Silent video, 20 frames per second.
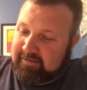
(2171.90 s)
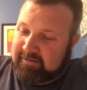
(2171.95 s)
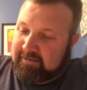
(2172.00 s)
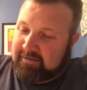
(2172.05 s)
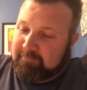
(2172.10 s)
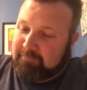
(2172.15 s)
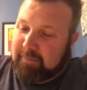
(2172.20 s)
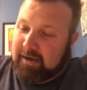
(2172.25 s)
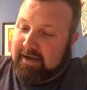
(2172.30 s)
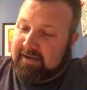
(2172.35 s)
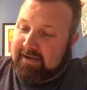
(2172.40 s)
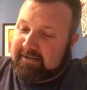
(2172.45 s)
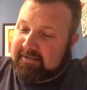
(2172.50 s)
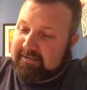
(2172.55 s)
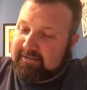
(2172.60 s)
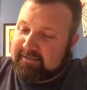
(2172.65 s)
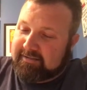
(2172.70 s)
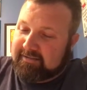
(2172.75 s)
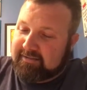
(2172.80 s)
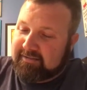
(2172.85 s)
But
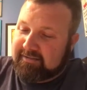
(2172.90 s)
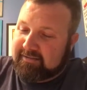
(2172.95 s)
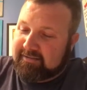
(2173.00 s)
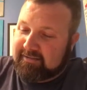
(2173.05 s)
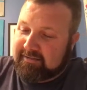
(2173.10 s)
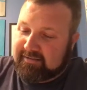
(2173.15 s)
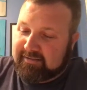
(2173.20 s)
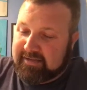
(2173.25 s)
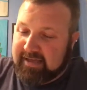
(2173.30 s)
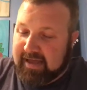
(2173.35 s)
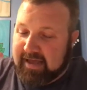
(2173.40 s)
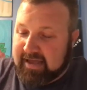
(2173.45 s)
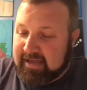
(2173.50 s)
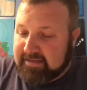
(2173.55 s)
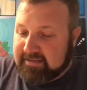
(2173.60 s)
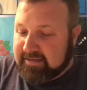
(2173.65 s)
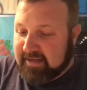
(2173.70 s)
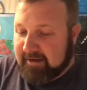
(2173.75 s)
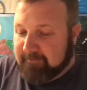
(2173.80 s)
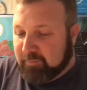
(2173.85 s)

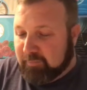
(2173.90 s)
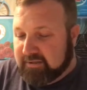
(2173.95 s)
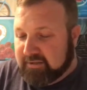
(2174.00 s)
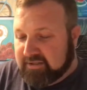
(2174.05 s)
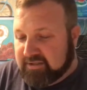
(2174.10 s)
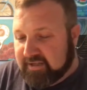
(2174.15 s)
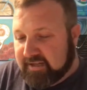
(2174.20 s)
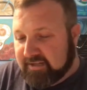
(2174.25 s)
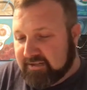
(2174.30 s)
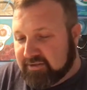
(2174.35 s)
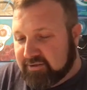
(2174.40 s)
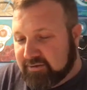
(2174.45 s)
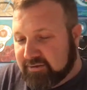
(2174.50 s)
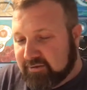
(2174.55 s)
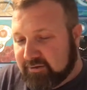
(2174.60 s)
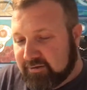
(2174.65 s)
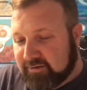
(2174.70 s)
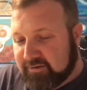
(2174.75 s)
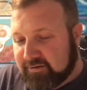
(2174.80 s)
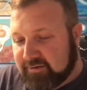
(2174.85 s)
guys, I appreciate
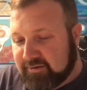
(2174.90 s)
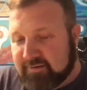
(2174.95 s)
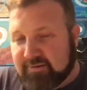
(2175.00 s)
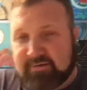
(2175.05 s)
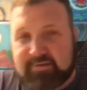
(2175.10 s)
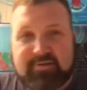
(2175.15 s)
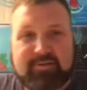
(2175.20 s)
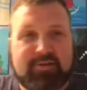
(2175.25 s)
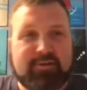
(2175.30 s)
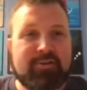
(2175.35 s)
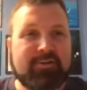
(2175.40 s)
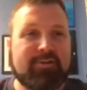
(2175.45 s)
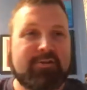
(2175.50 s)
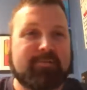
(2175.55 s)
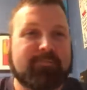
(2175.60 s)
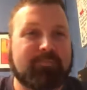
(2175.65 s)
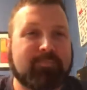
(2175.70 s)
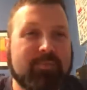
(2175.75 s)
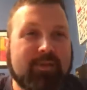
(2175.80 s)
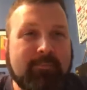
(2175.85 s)
your
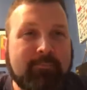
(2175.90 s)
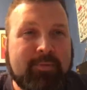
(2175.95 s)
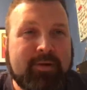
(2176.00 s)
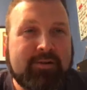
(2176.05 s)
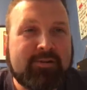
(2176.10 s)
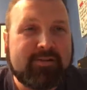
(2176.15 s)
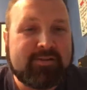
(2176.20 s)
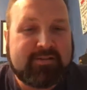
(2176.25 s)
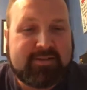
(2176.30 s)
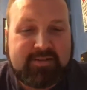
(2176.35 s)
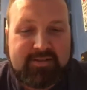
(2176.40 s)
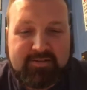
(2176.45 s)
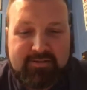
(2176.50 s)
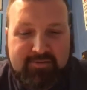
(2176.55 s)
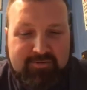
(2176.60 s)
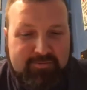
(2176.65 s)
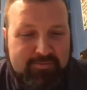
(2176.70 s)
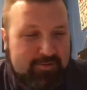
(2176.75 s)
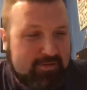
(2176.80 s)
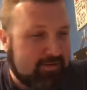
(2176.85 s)
appearance
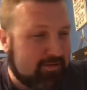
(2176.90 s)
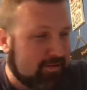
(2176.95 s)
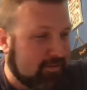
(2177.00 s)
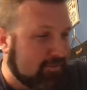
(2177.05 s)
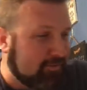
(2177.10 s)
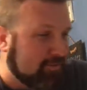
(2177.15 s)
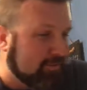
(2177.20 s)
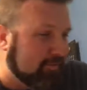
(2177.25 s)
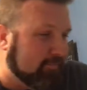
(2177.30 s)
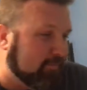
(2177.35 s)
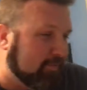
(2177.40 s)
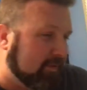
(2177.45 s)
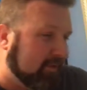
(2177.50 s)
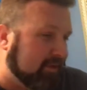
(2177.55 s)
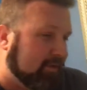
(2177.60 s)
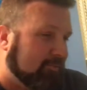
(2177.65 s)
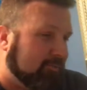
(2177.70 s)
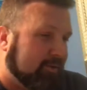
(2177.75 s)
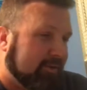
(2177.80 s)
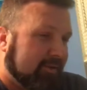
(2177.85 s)
here in the YouTube
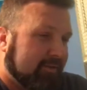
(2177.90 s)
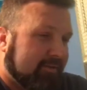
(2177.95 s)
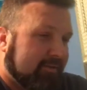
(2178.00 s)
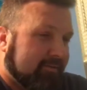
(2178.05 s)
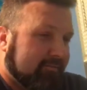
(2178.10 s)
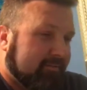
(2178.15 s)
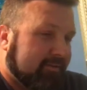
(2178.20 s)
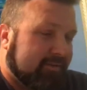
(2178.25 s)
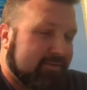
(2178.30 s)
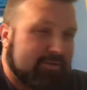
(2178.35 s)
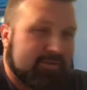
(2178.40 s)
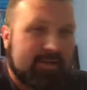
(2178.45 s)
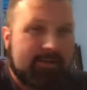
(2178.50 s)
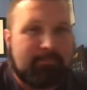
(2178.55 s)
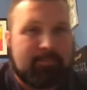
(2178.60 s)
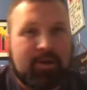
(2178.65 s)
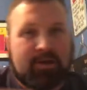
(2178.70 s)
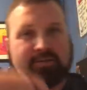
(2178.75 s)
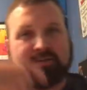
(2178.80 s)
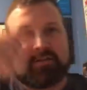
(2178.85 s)
video. This will
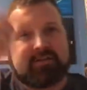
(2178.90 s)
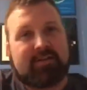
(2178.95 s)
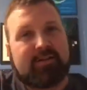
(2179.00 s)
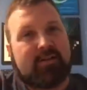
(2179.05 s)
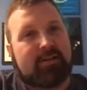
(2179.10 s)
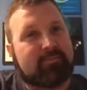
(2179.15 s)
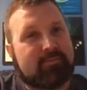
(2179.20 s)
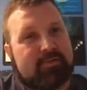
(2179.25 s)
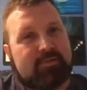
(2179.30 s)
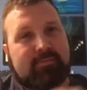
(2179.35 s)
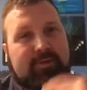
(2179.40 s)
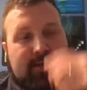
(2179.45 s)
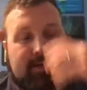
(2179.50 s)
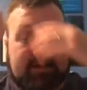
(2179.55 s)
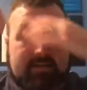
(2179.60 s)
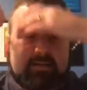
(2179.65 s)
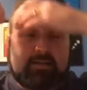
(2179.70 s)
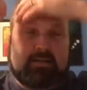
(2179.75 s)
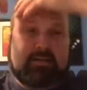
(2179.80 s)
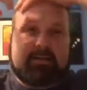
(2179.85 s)
get posted up to
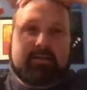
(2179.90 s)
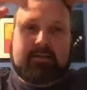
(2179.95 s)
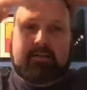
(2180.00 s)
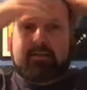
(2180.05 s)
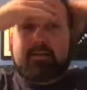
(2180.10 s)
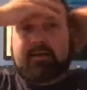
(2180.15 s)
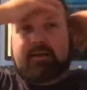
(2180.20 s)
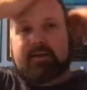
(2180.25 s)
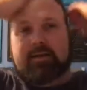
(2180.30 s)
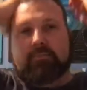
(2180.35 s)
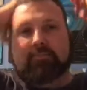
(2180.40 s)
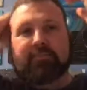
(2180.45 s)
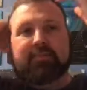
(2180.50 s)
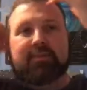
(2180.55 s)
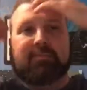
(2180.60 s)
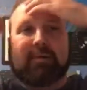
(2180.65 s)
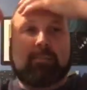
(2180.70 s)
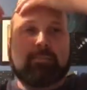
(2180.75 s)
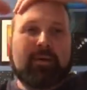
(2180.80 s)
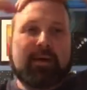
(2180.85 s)
my
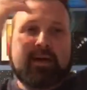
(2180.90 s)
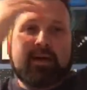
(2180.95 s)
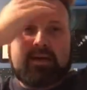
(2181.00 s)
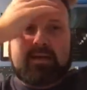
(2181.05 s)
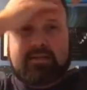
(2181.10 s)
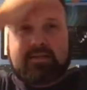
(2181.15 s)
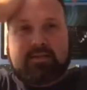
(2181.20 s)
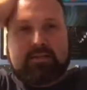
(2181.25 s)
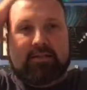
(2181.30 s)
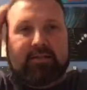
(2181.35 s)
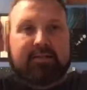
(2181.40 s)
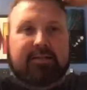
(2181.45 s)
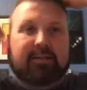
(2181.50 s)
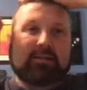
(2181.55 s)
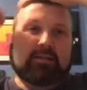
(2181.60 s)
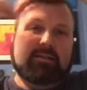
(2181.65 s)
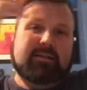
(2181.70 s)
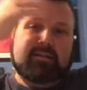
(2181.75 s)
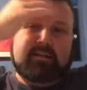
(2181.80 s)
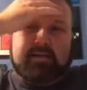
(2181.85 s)
page,
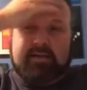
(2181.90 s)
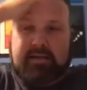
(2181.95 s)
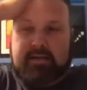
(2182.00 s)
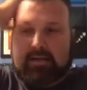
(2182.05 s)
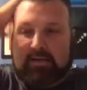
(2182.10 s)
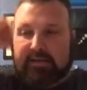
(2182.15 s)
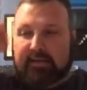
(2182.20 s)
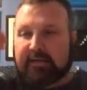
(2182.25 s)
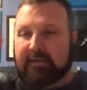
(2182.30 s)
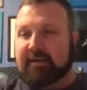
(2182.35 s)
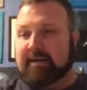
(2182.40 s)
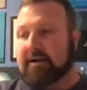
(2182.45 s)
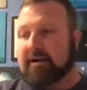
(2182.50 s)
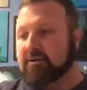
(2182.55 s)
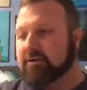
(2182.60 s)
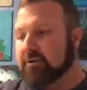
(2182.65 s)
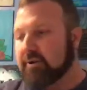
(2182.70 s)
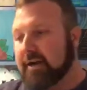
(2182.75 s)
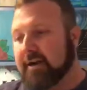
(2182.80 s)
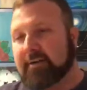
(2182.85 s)
and
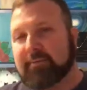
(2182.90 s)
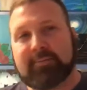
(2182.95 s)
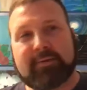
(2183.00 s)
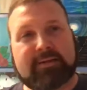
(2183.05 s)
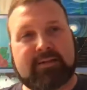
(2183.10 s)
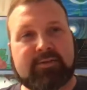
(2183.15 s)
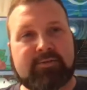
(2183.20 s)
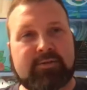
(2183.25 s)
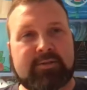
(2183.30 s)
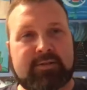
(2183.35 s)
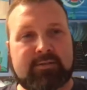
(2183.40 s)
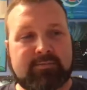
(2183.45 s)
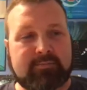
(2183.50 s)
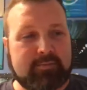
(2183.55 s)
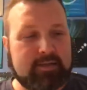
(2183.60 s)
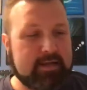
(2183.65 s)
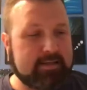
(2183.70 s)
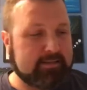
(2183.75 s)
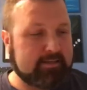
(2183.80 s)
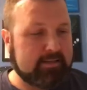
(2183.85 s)
I'll try to be doing
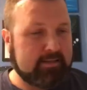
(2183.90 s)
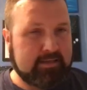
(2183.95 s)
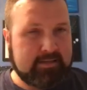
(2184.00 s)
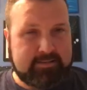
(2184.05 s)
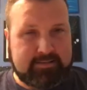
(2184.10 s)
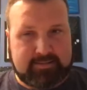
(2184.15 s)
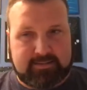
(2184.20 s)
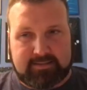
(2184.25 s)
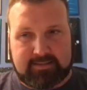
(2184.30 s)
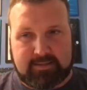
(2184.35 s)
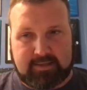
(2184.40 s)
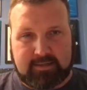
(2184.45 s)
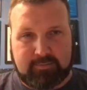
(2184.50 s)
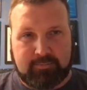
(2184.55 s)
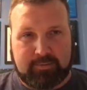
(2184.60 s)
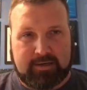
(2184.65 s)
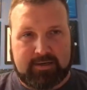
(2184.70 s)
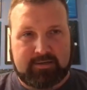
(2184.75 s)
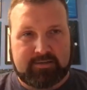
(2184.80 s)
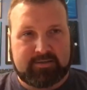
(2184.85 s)
them like this instead
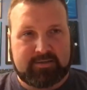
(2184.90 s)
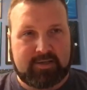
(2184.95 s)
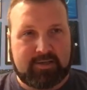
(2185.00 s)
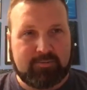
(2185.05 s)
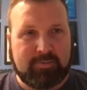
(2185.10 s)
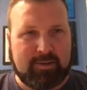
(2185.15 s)
of Periscope.